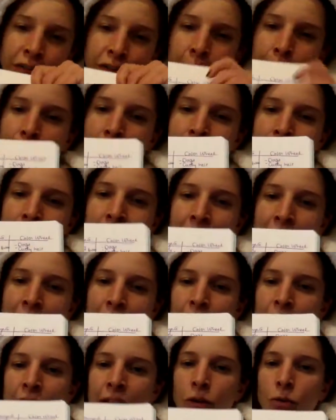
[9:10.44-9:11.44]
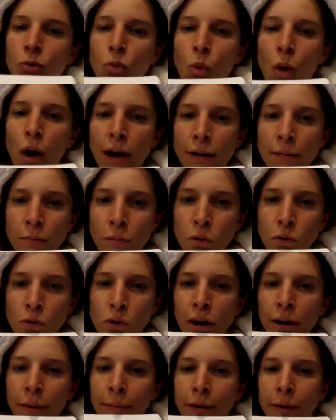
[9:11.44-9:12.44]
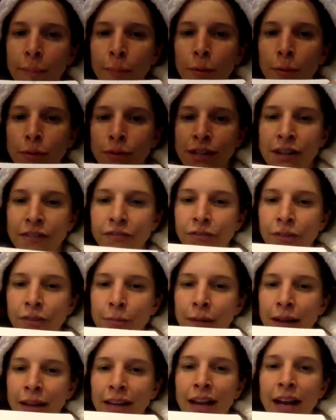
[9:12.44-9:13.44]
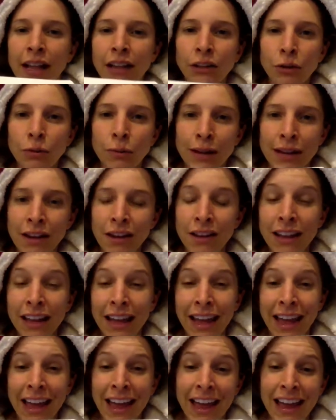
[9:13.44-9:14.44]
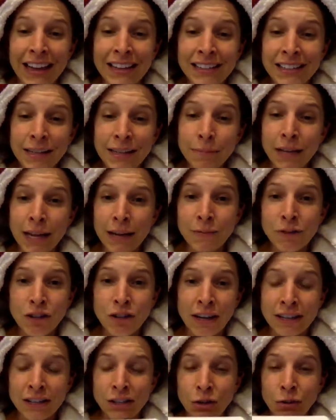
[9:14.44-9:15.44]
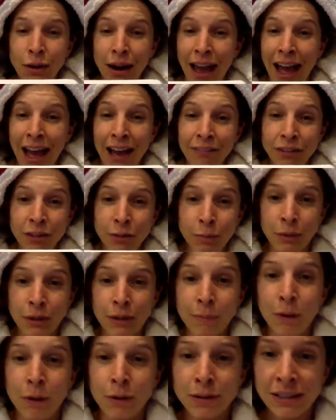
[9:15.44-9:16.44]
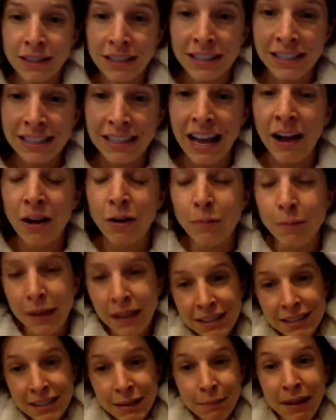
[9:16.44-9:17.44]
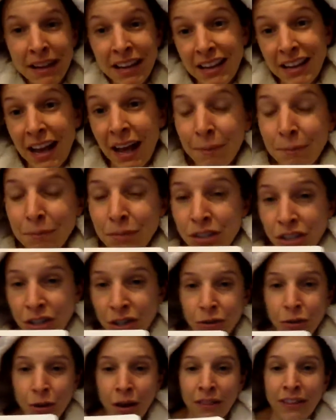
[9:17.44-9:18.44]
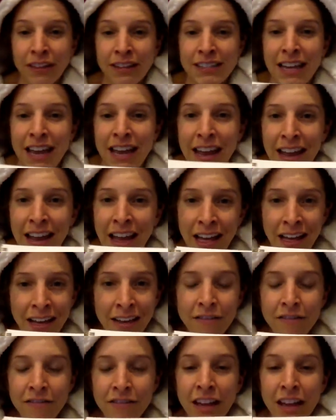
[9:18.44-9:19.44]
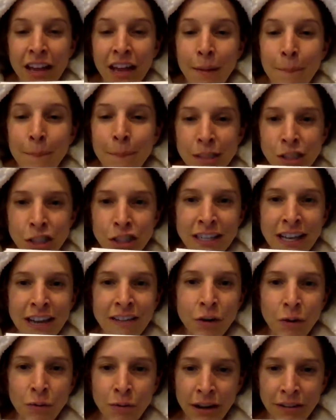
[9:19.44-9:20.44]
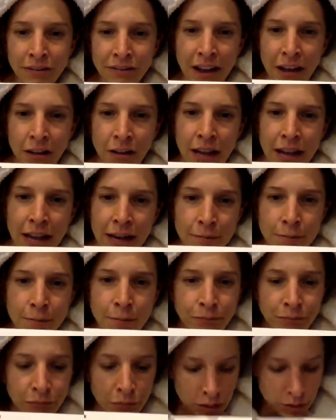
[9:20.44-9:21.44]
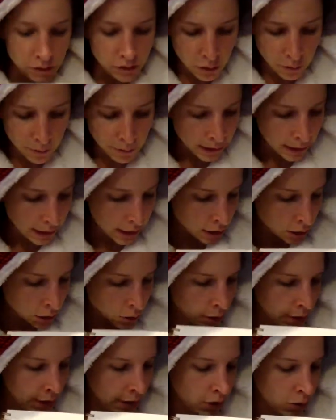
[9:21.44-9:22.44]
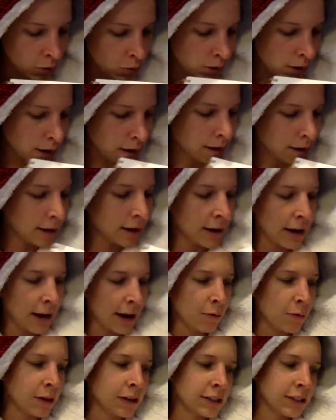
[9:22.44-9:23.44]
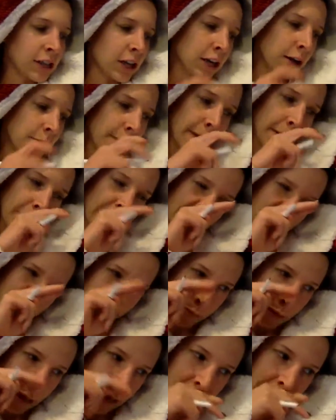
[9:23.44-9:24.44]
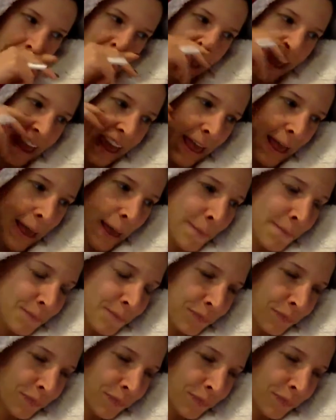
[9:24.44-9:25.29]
for Monday. Now I need one more. I'm going to pull something from my color wheel. And sometimes, you guys, you don't have to pre-post this out because it might come to you on the day of, but just have a rough outline. So my color wheel one, I want to talk about on Monday,